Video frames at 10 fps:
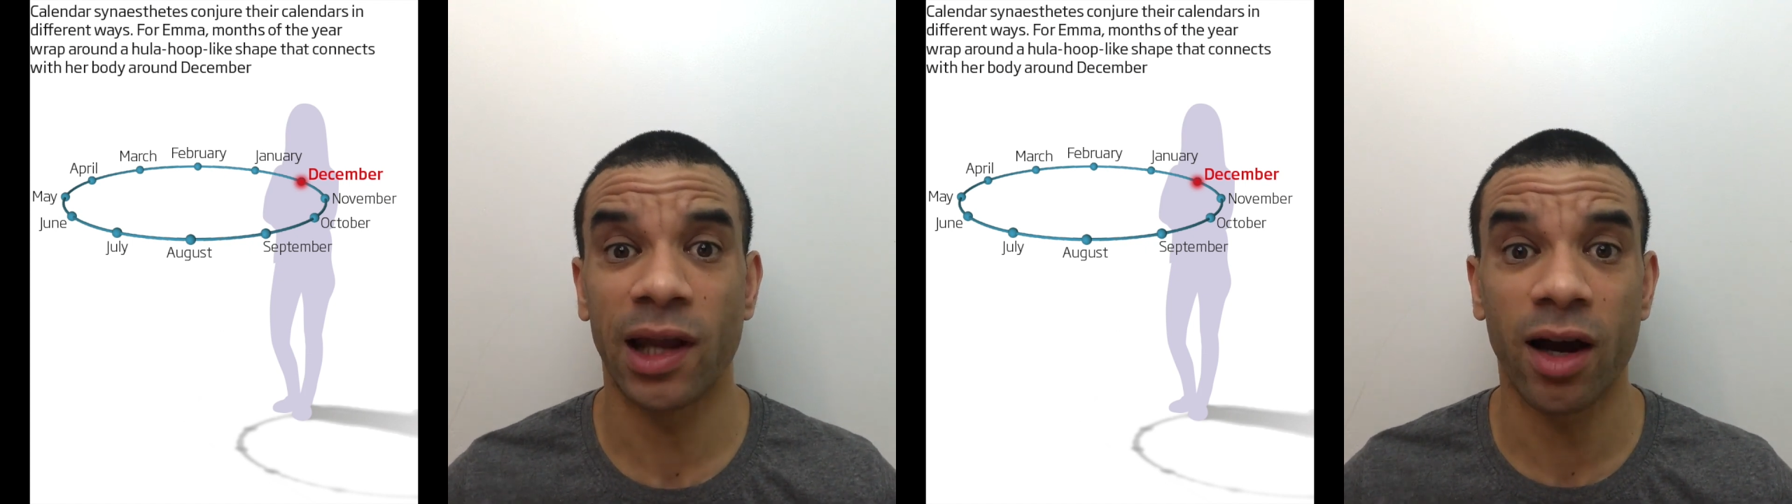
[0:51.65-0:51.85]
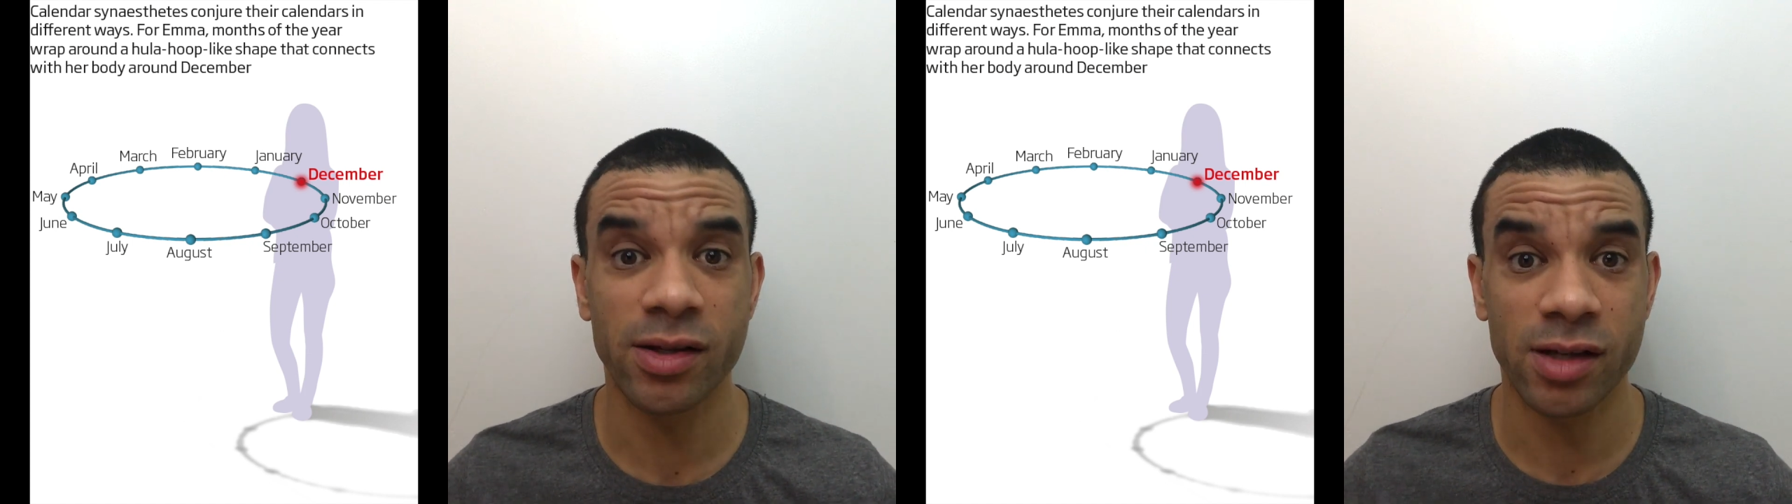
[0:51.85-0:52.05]

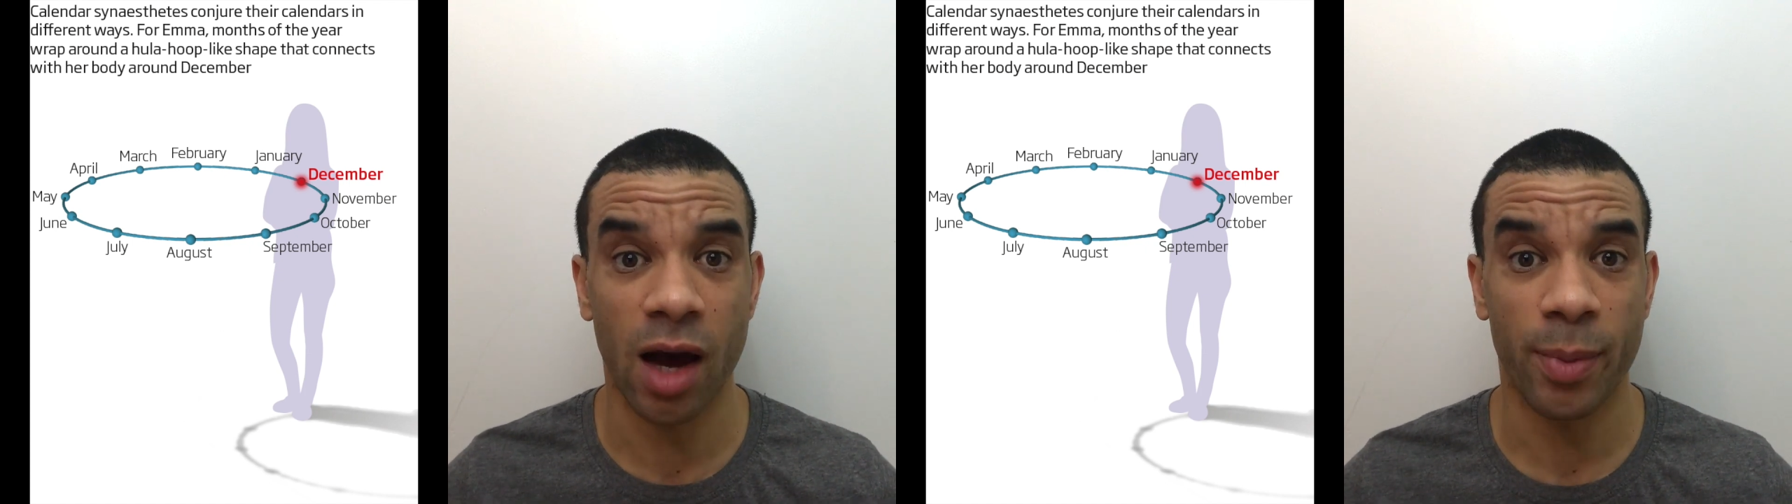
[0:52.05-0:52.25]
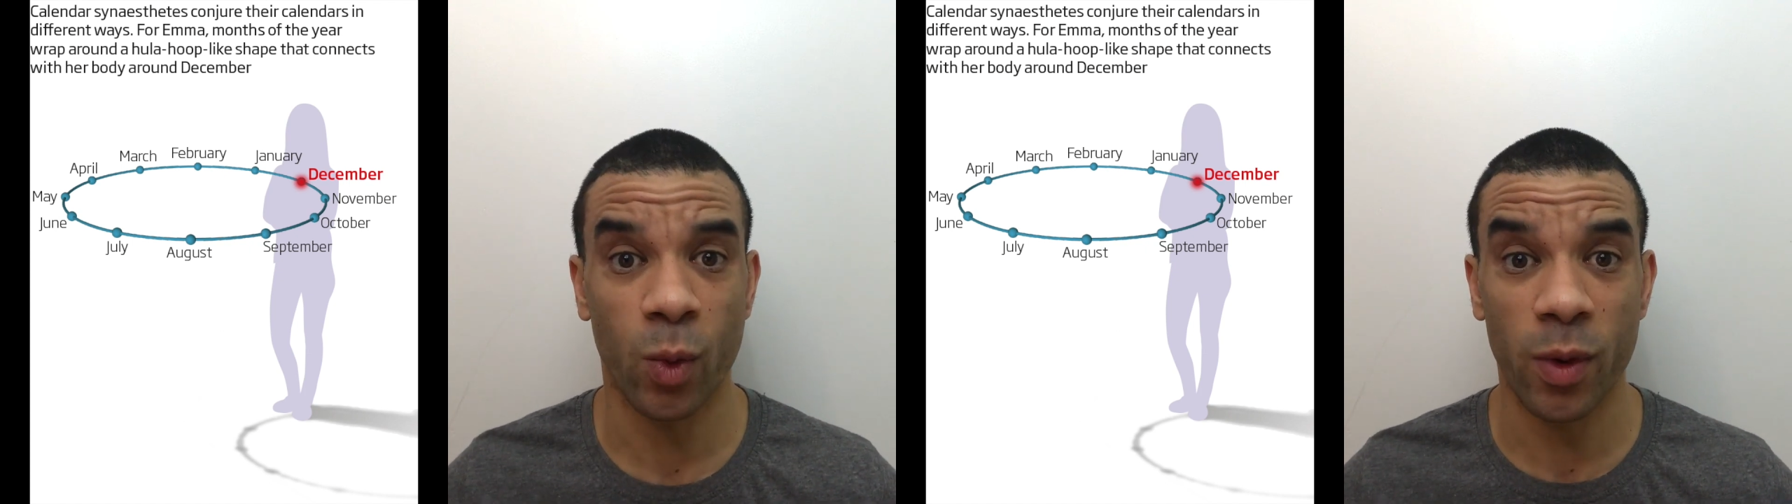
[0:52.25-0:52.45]
lines
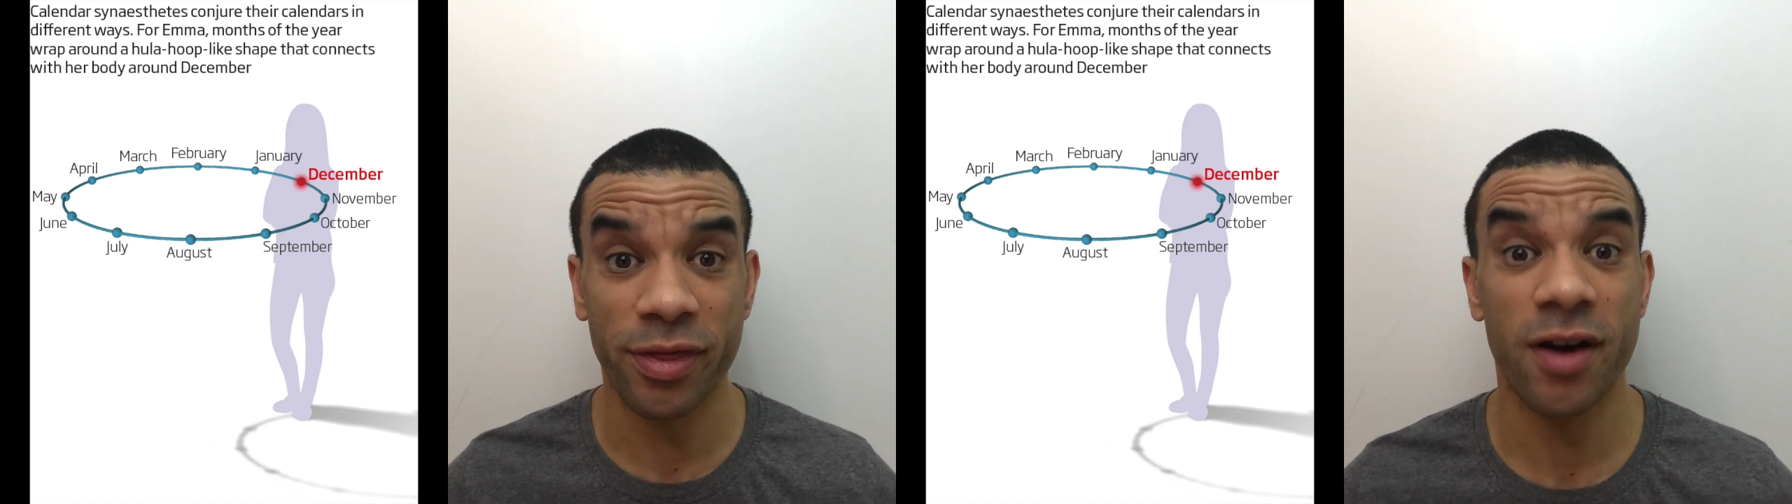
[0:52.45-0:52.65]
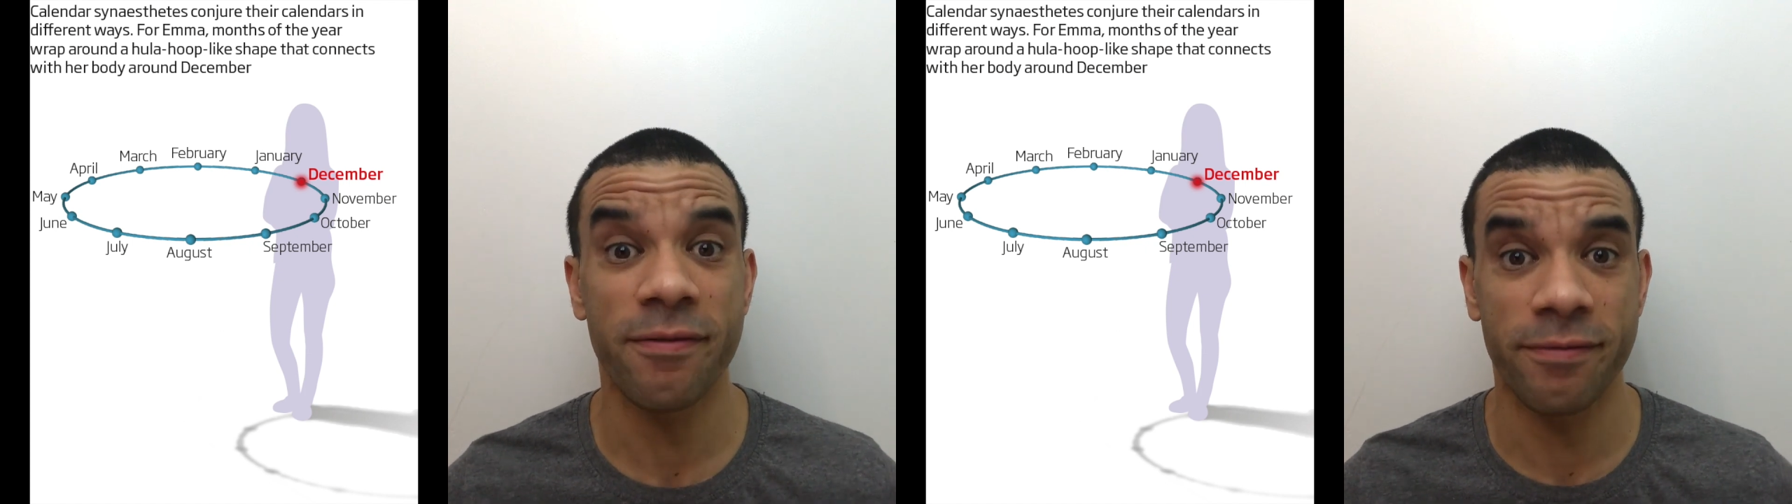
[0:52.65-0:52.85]
up
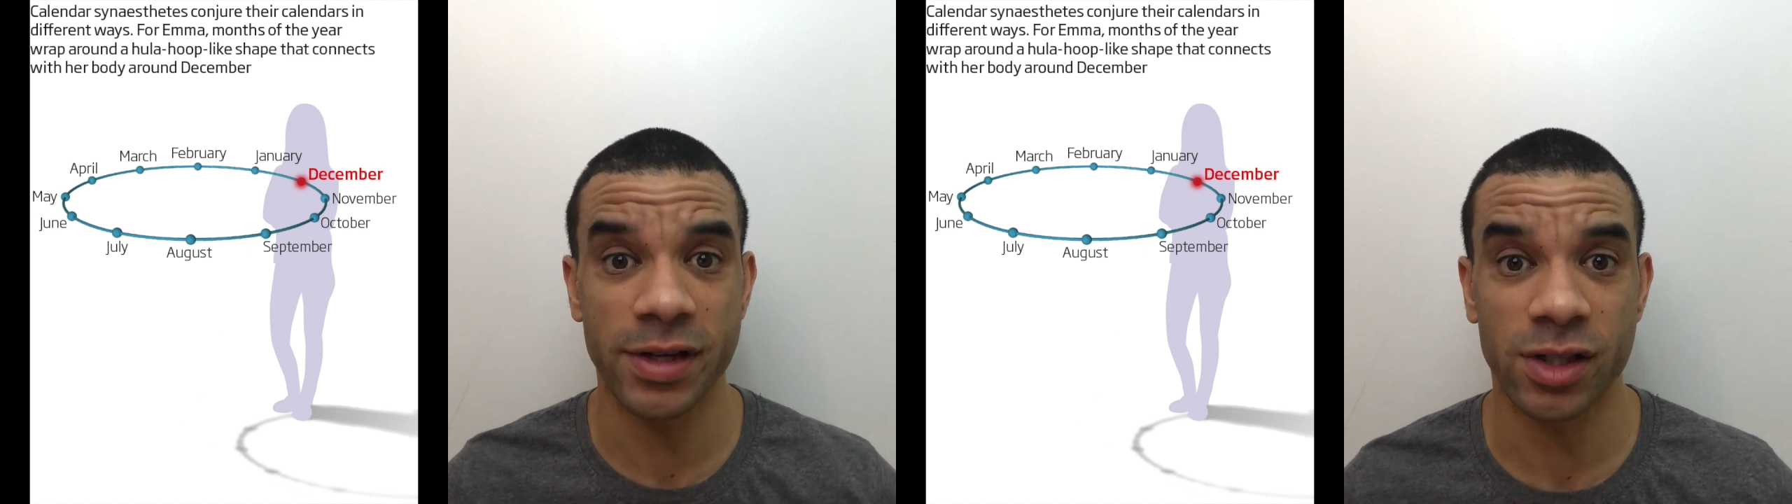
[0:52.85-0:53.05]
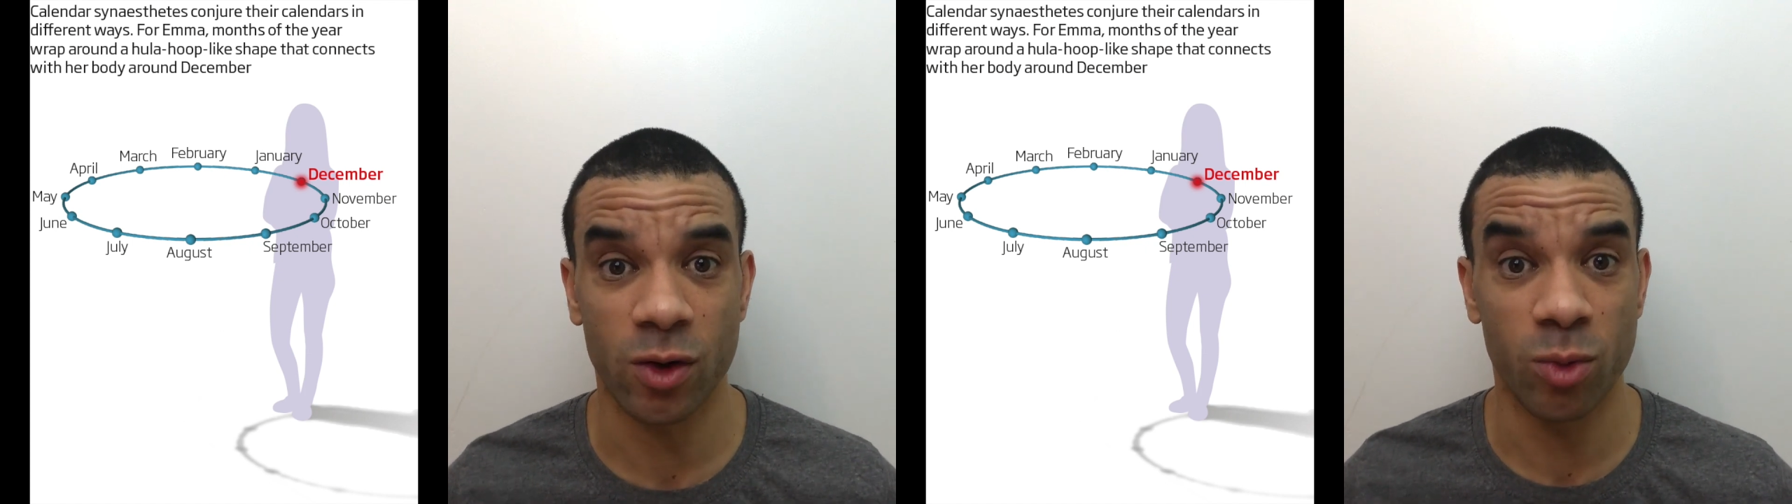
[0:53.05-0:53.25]
with her
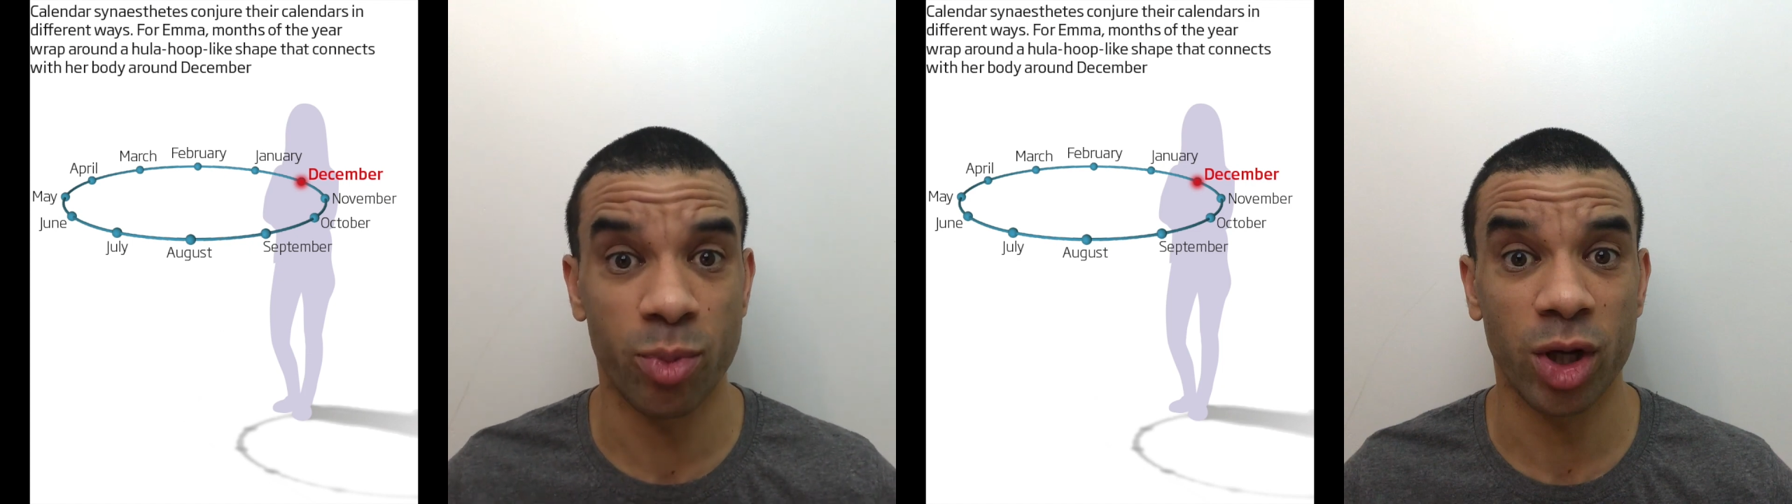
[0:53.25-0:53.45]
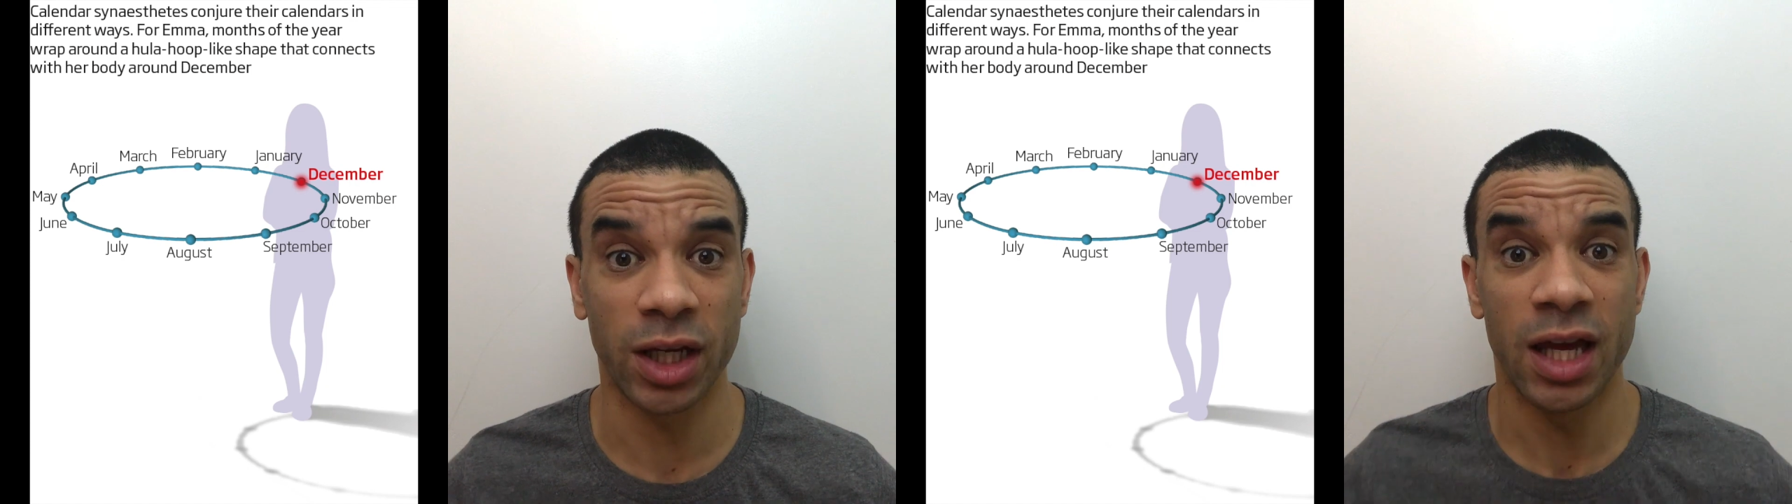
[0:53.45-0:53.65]
physical
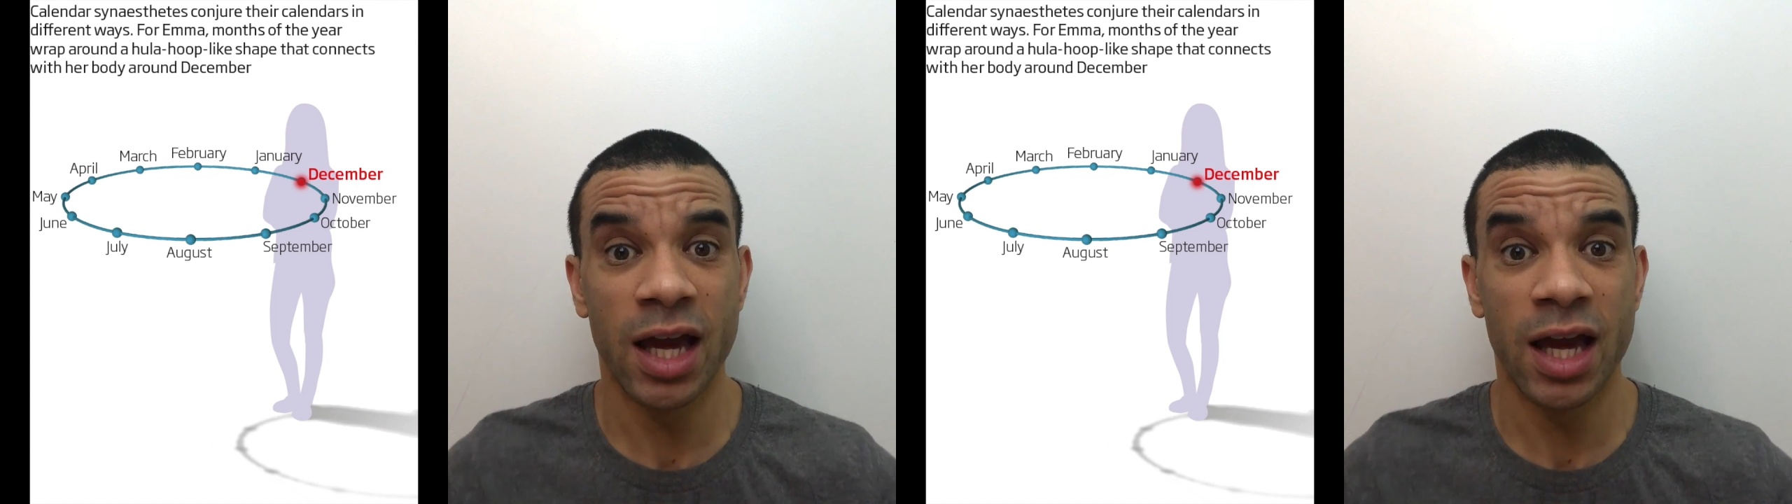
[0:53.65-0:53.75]
body